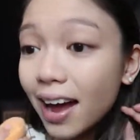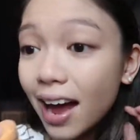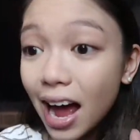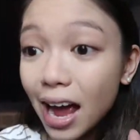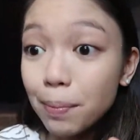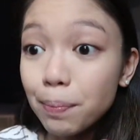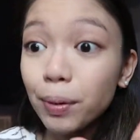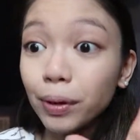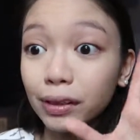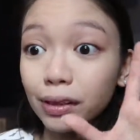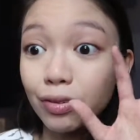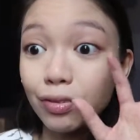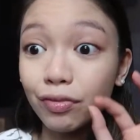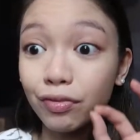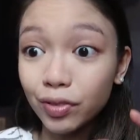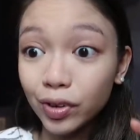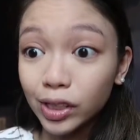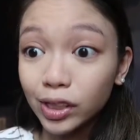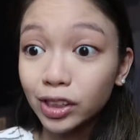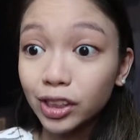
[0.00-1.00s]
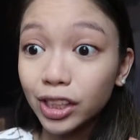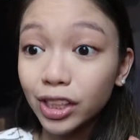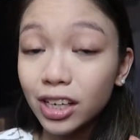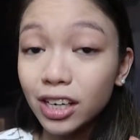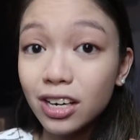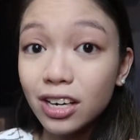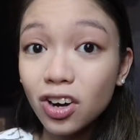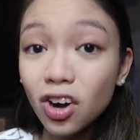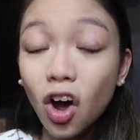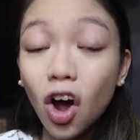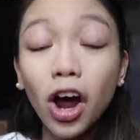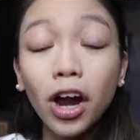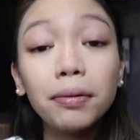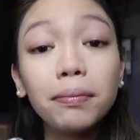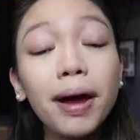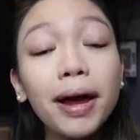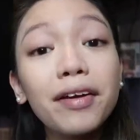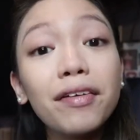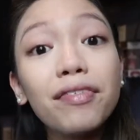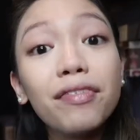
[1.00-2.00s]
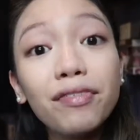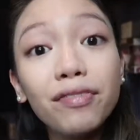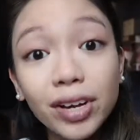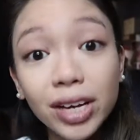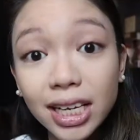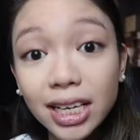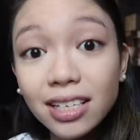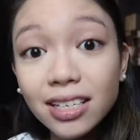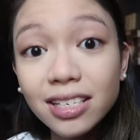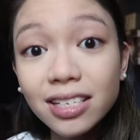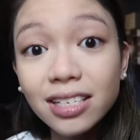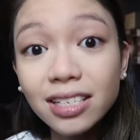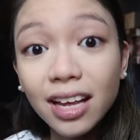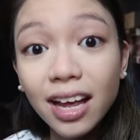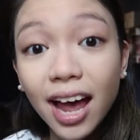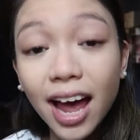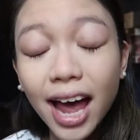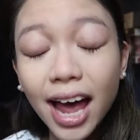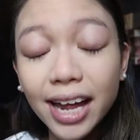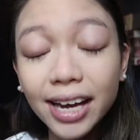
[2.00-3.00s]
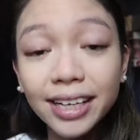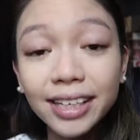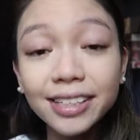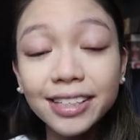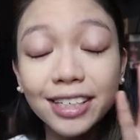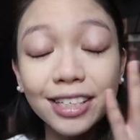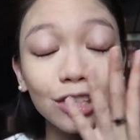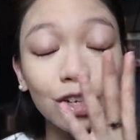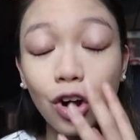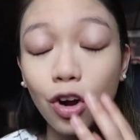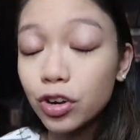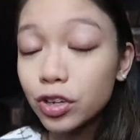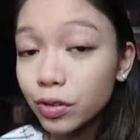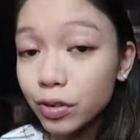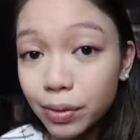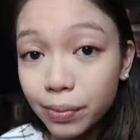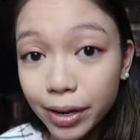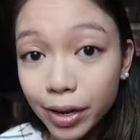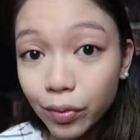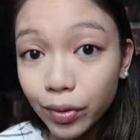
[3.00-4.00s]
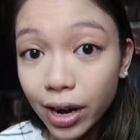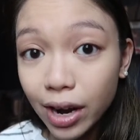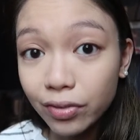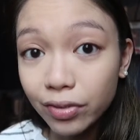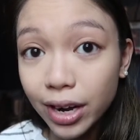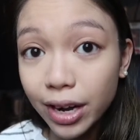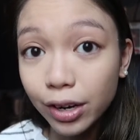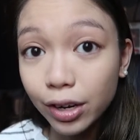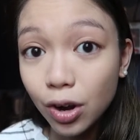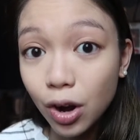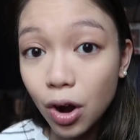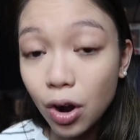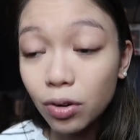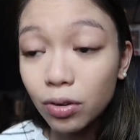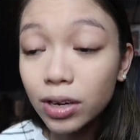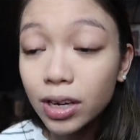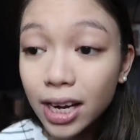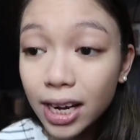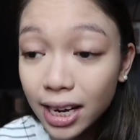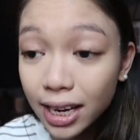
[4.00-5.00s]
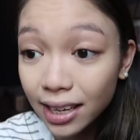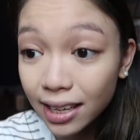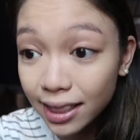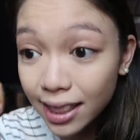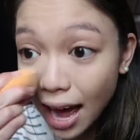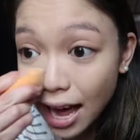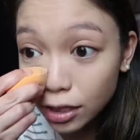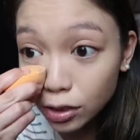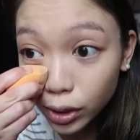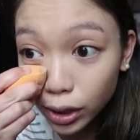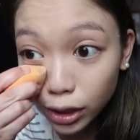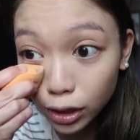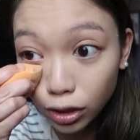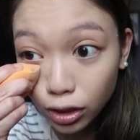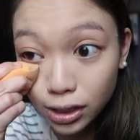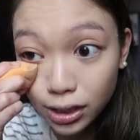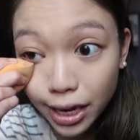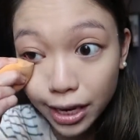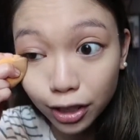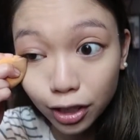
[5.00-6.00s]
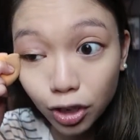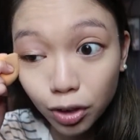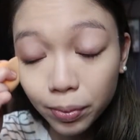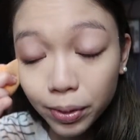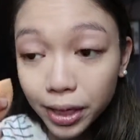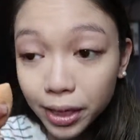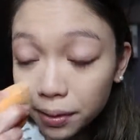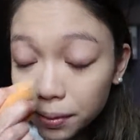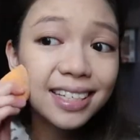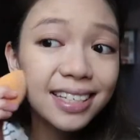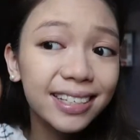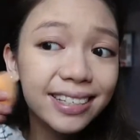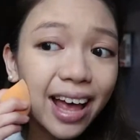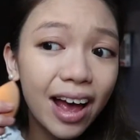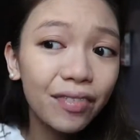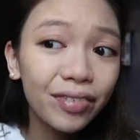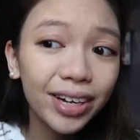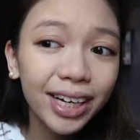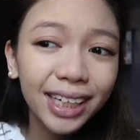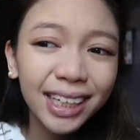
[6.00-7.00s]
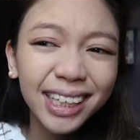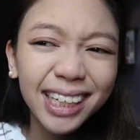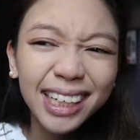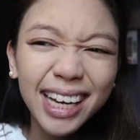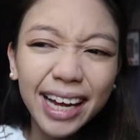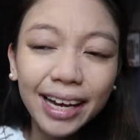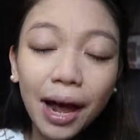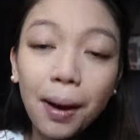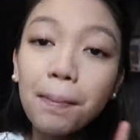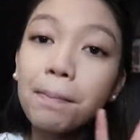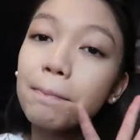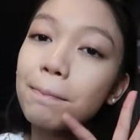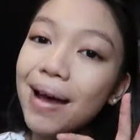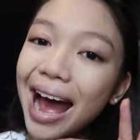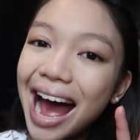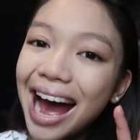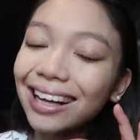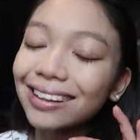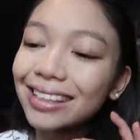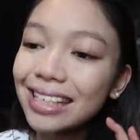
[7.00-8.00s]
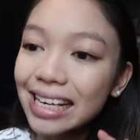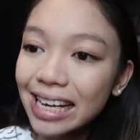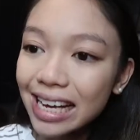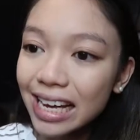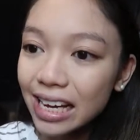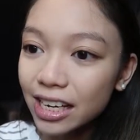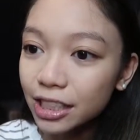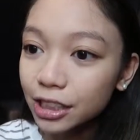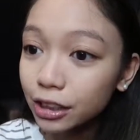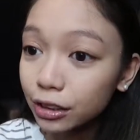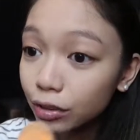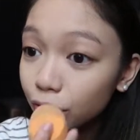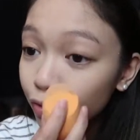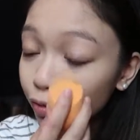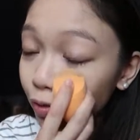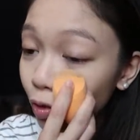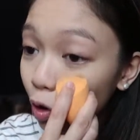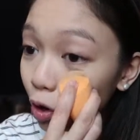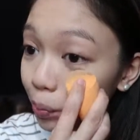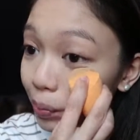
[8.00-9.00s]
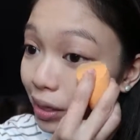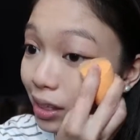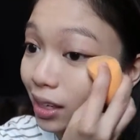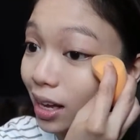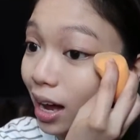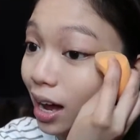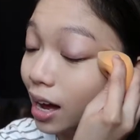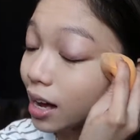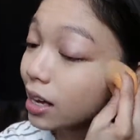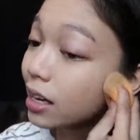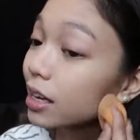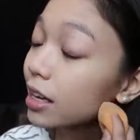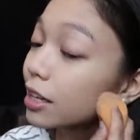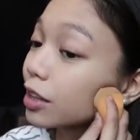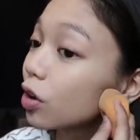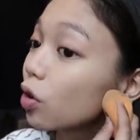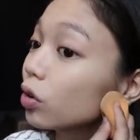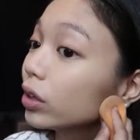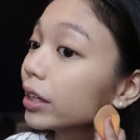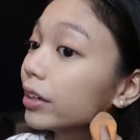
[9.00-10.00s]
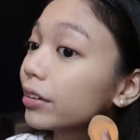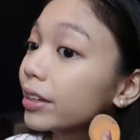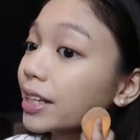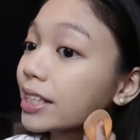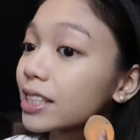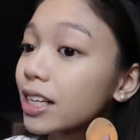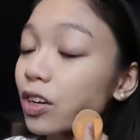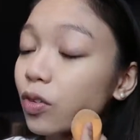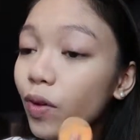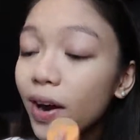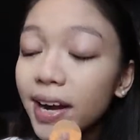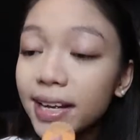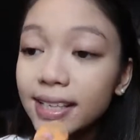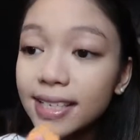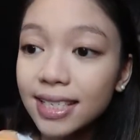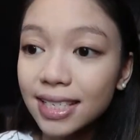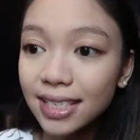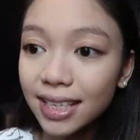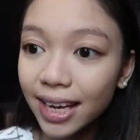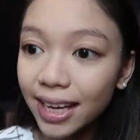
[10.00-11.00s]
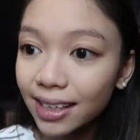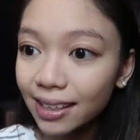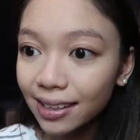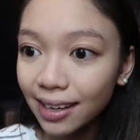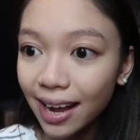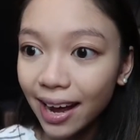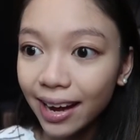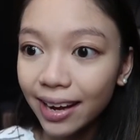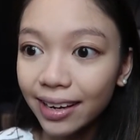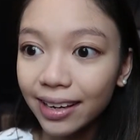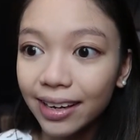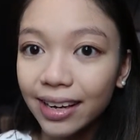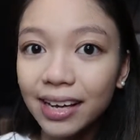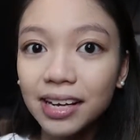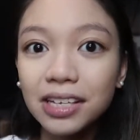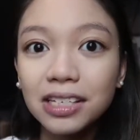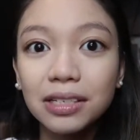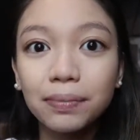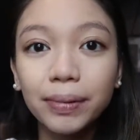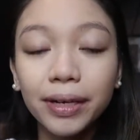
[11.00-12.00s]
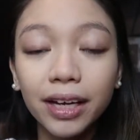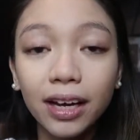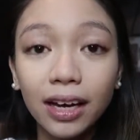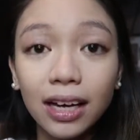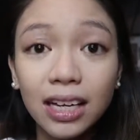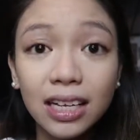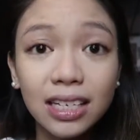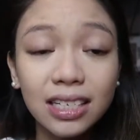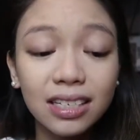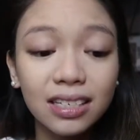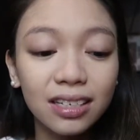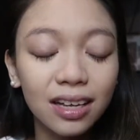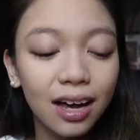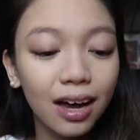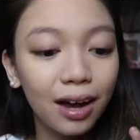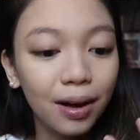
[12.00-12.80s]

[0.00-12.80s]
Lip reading: I put the filter on my face and it just goes with me wherever I go. That's what it looks like to me. It's definitely like a matte-ish formula. The only reason why it's skin-like is because